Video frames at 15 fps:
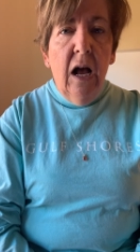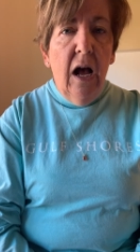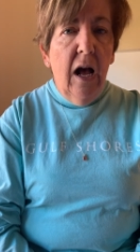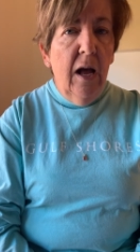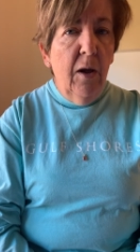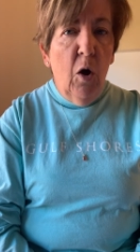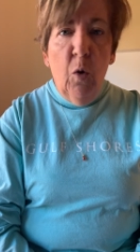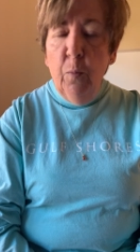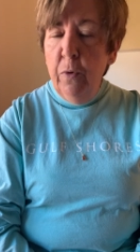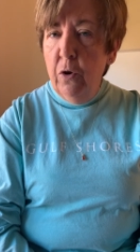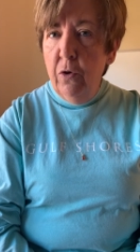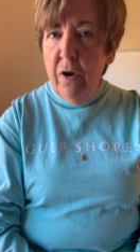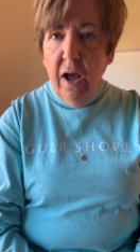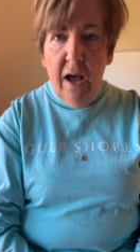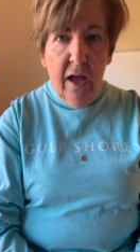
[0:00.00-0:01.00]
I hope
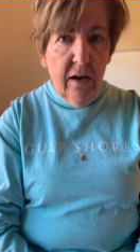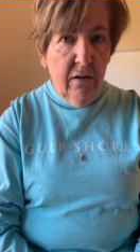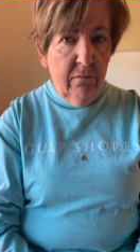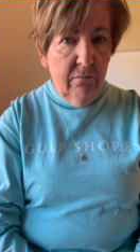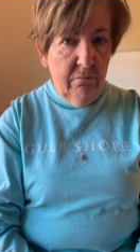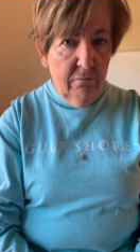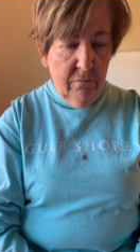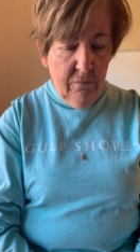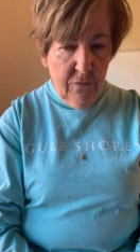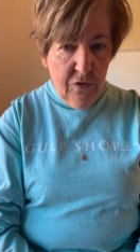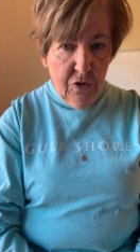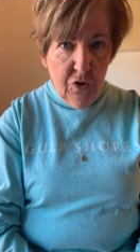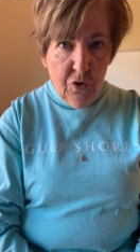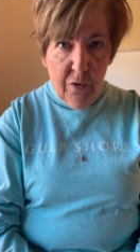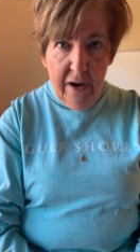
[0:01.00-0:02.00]
you're not
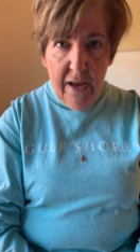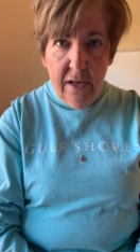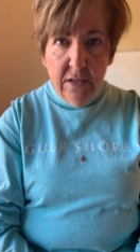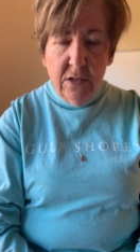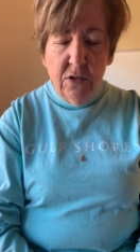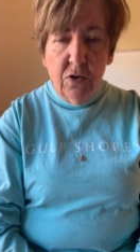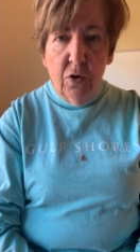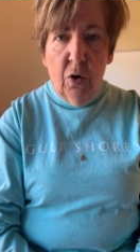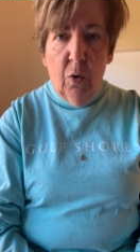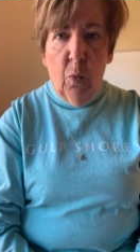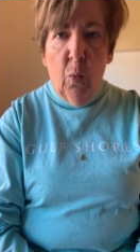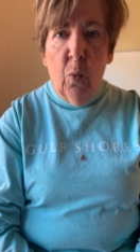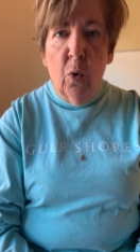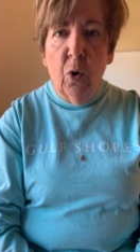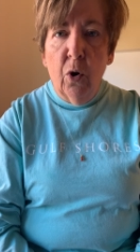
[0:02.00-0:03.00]
stressed or
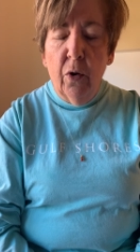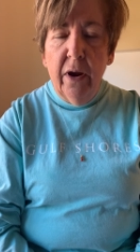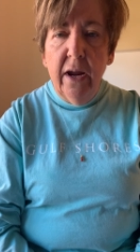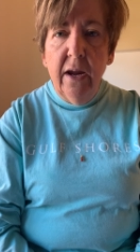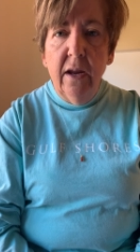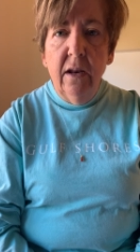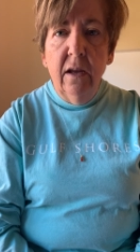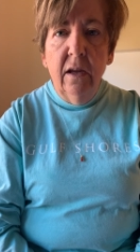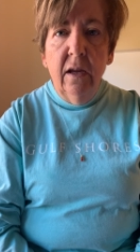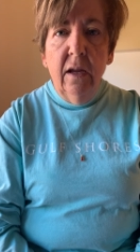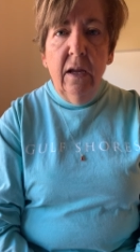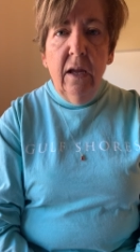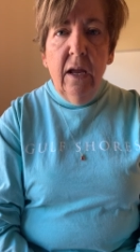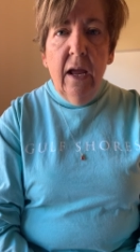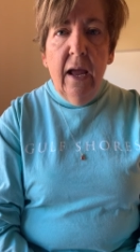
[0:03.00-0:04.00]
worried,
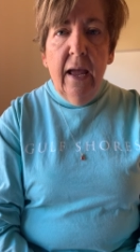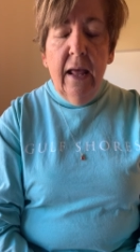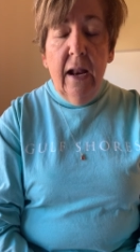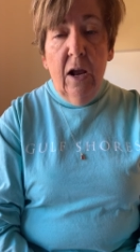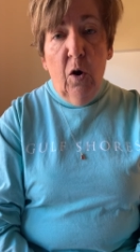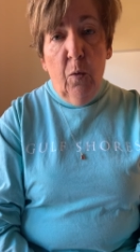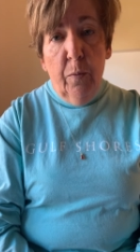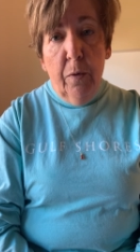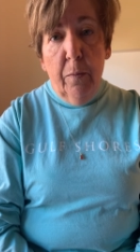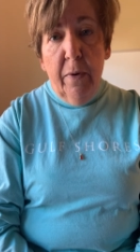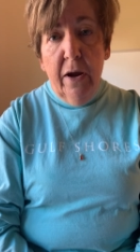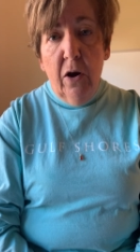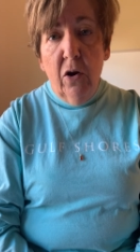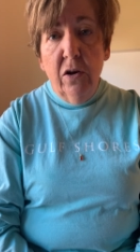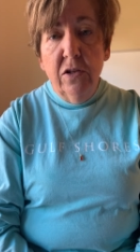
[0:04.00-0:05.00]
and I hope your
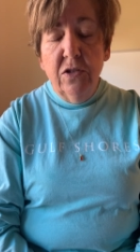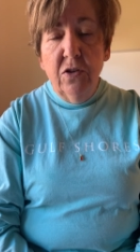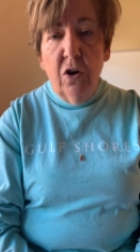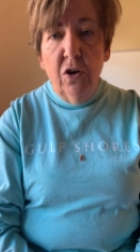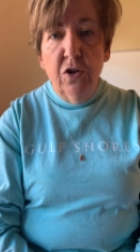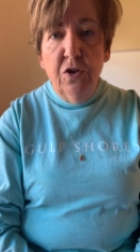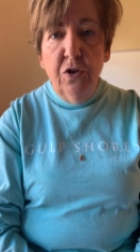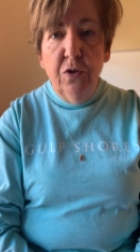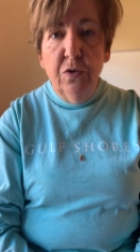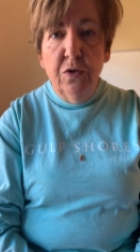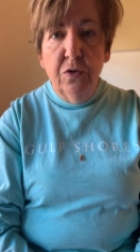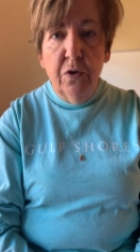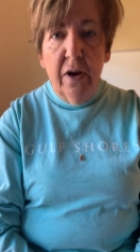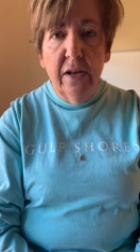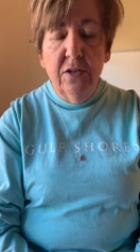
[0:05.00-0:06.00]
parents aren't too
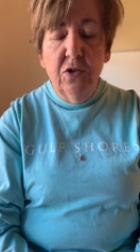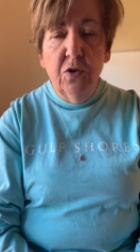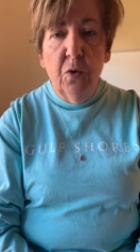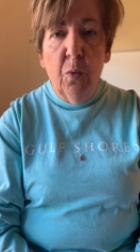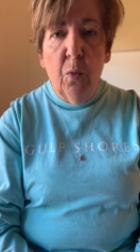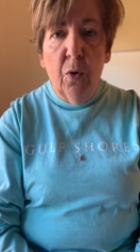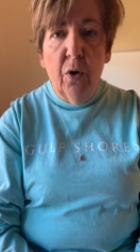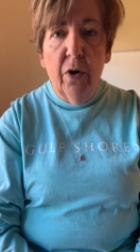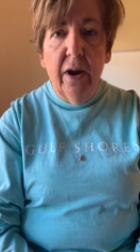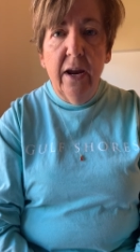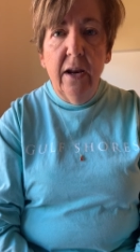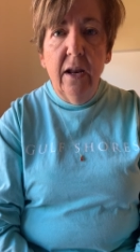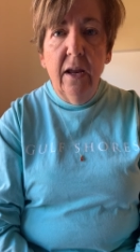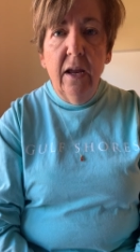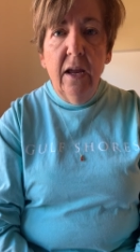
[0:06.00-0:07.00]
stressed or
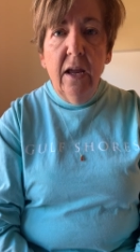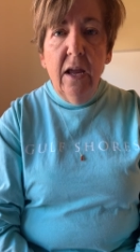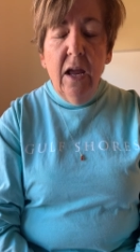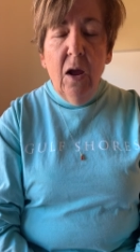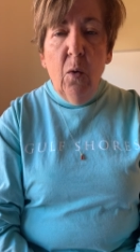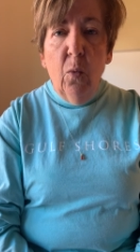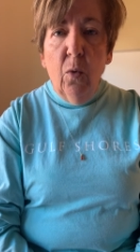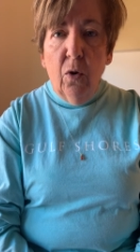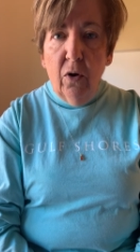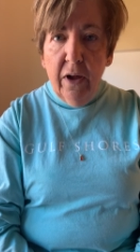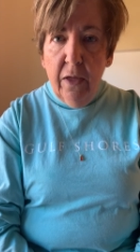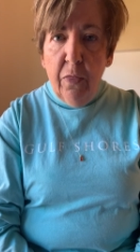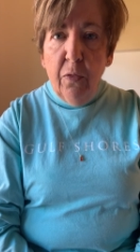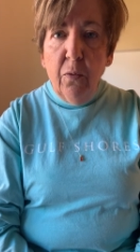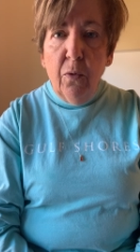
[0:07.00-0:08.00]
worried. We'll
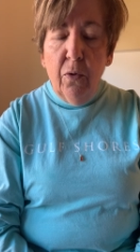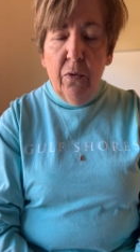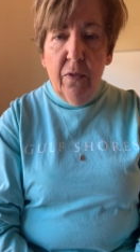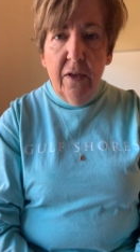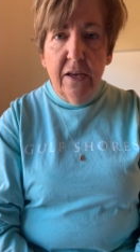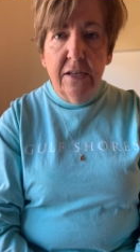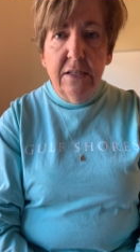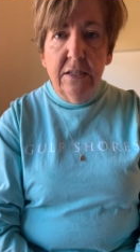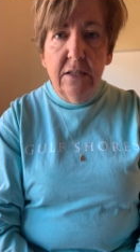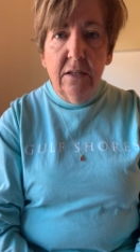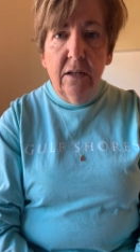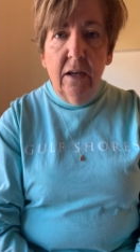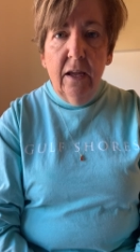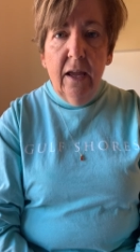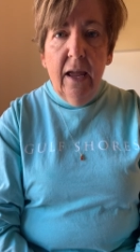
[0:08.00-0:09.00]
get through this,
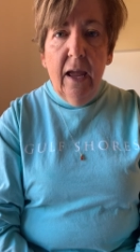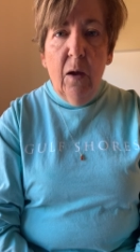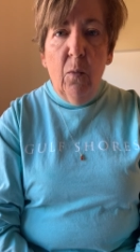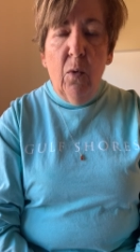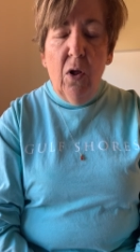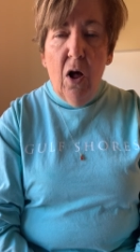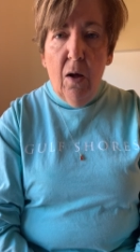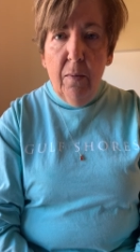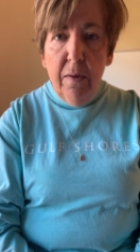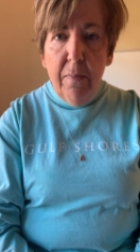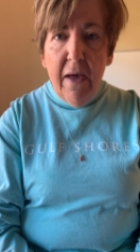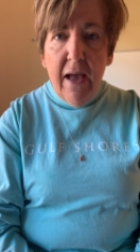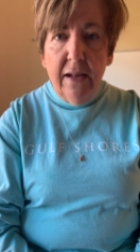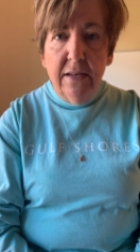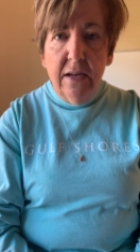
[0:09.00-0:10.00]
and we'll all be
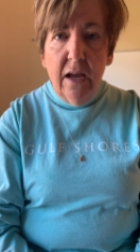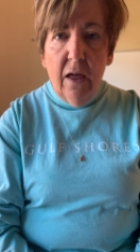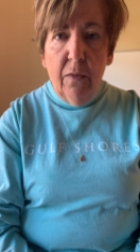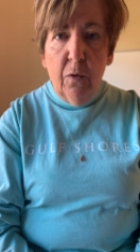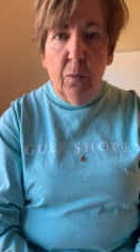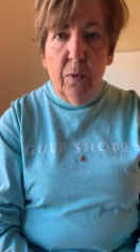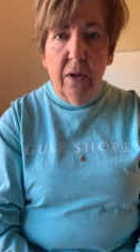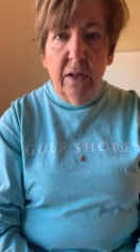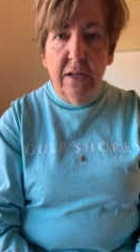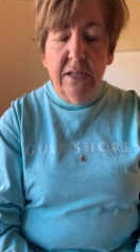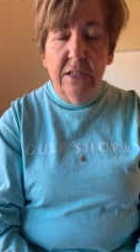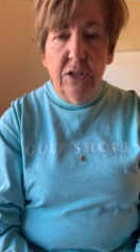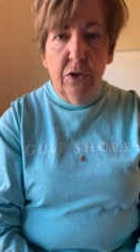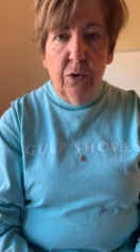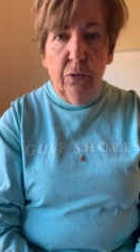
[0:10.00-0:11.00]
back together really
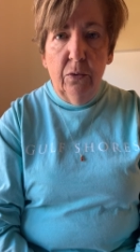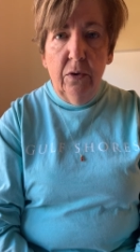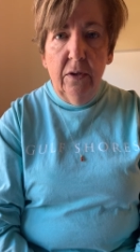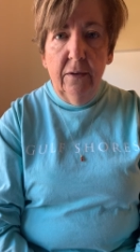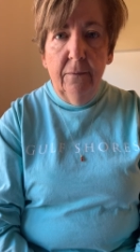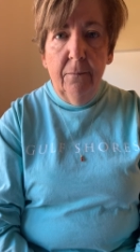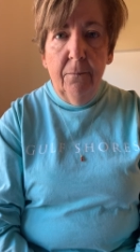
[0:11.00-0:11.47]
soon.